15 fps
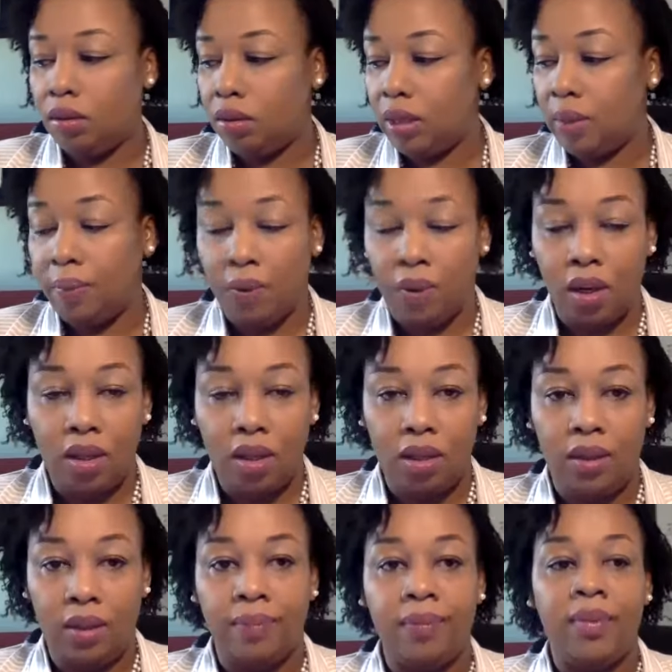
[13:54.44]

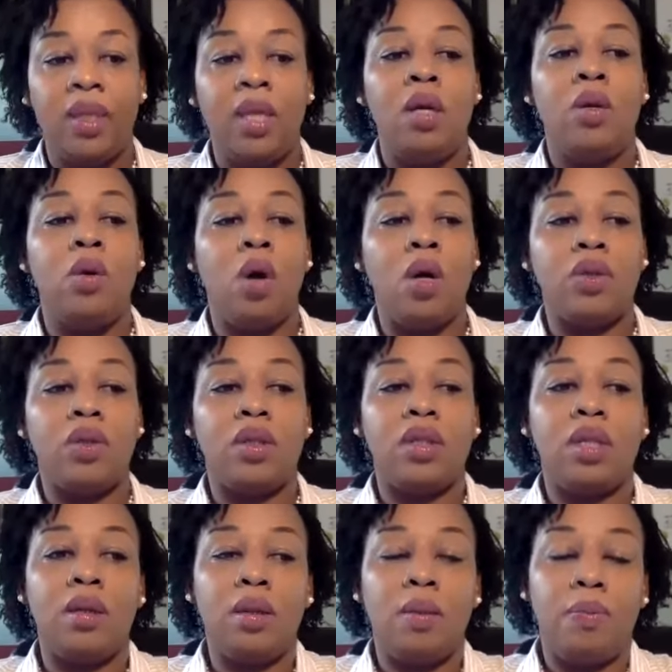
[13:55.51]
temporarily, you're also
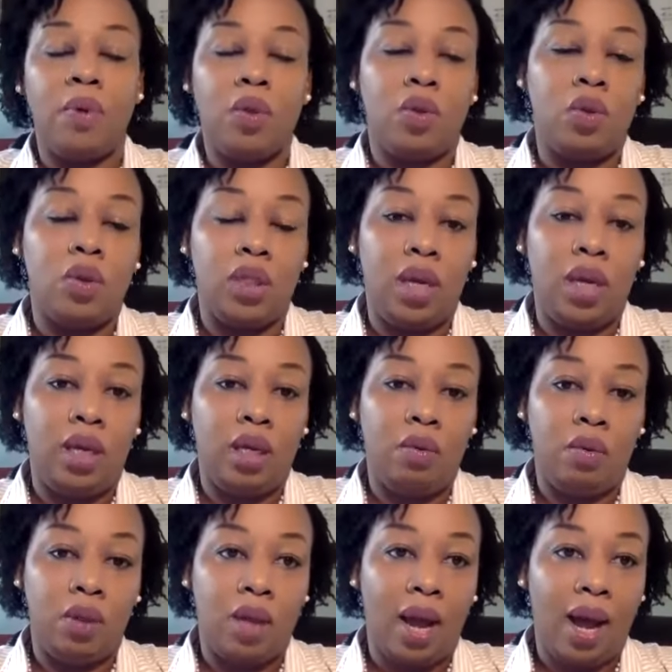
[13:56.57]
supposed to check
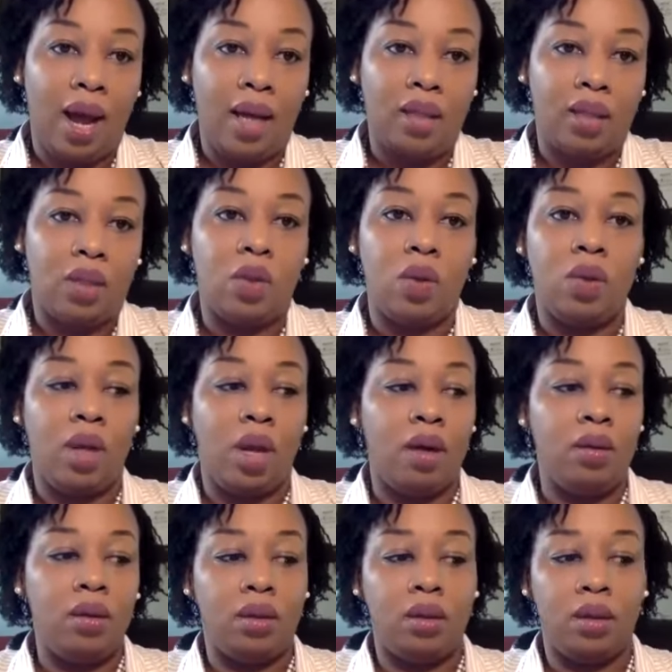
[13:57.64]
in with ICE. So there
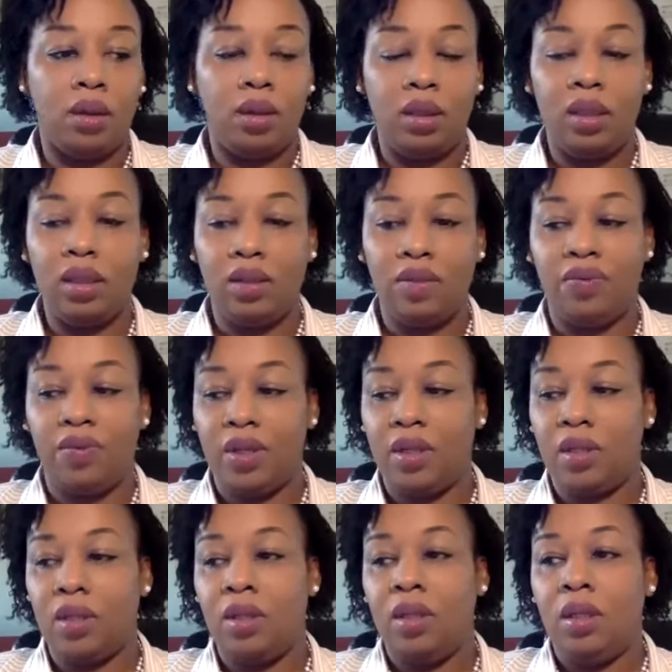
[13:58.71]
are 3
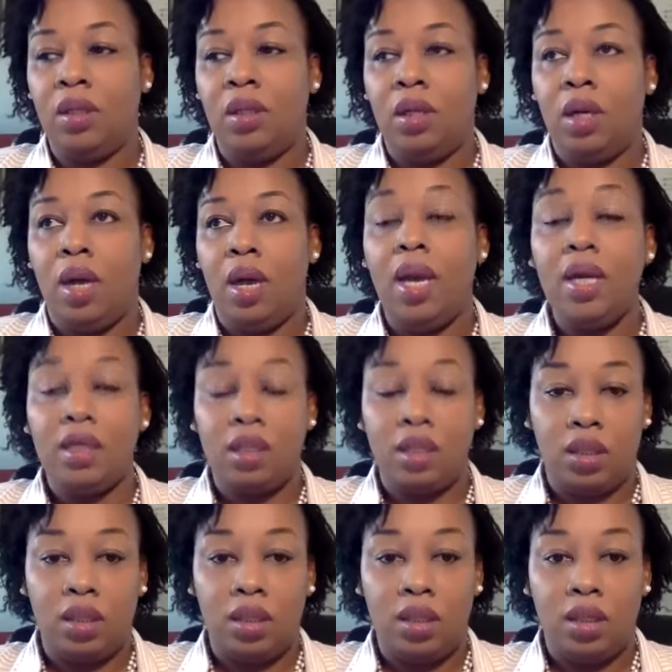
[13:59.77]
different
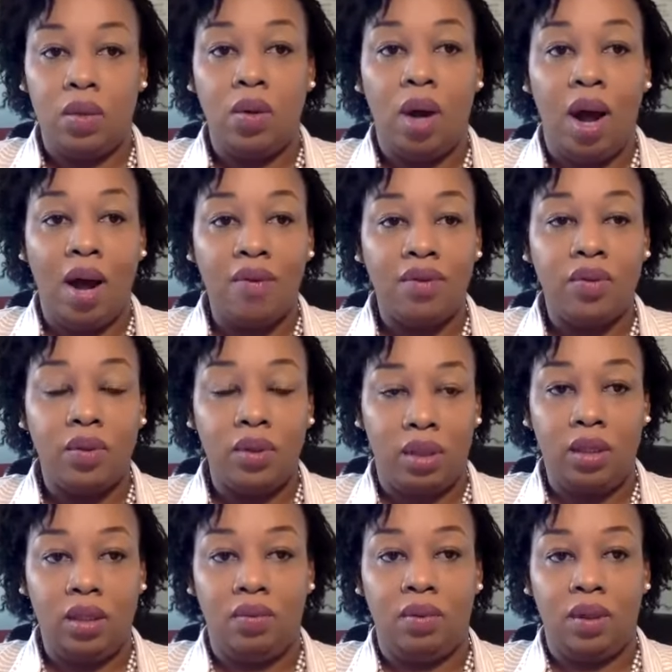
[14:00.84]
agencies you have to
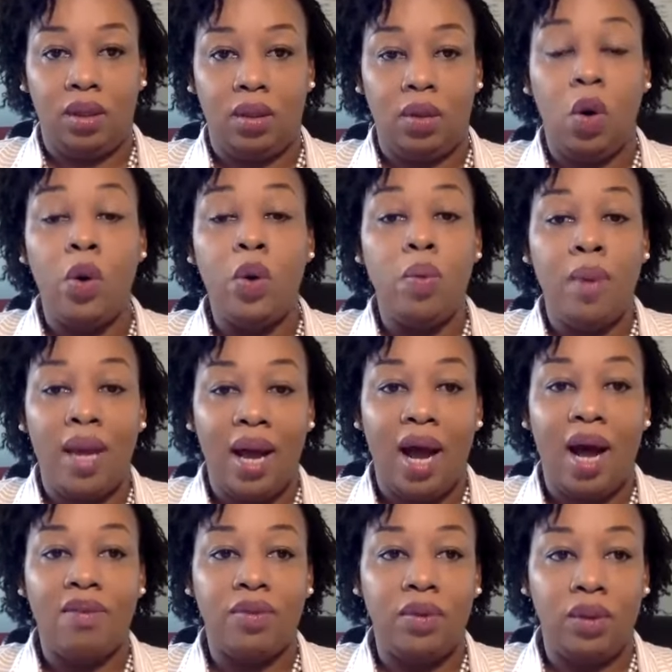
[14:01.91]
deal with, or you may
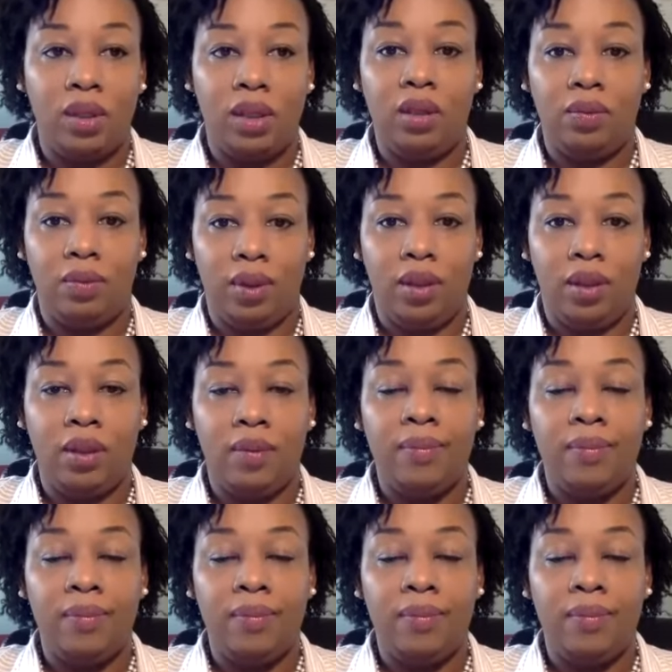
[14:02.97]
have to deal with.